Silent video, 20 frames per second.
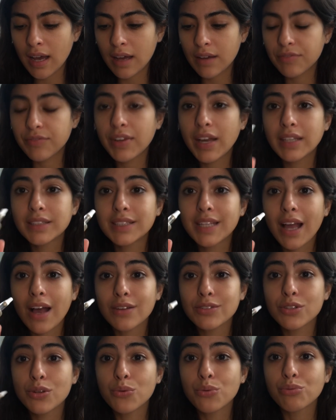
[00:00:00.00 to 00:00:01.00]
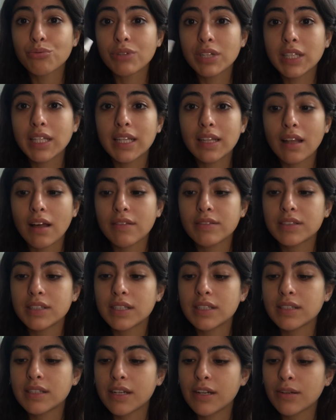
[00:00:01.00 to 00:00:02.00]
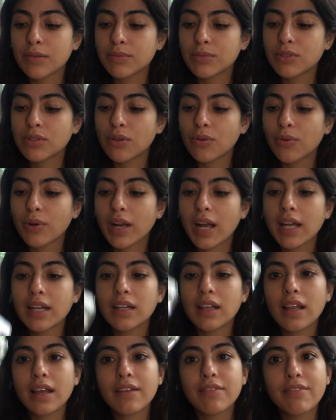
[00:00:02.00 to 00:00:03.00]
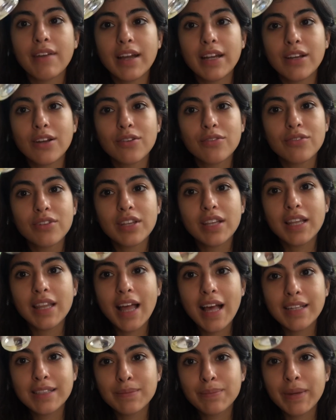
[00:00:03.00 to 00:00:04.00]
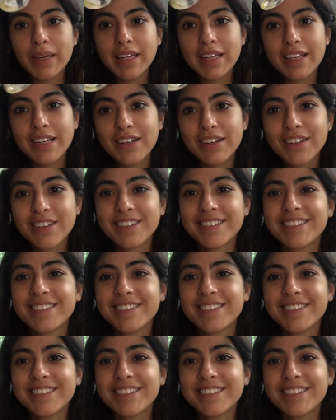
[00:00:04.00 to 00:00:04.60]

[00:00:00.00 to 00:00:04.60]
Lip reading: fiance also really loves this serum, so we're kind of like fighting over the last bit here.